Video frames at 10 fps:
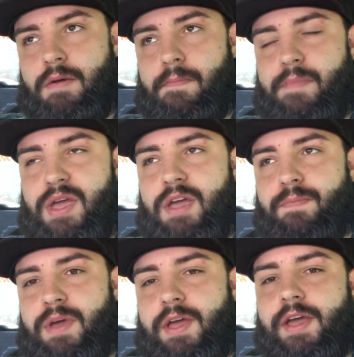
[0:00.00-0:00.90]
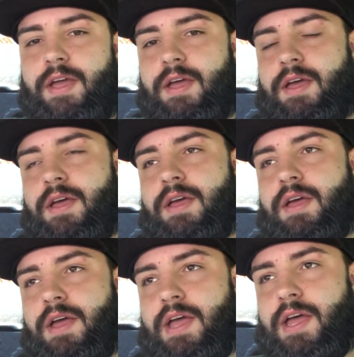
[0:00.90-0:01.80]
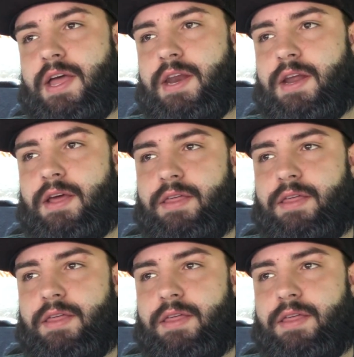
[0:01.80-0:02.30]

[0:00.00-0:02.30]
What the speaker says: Me being in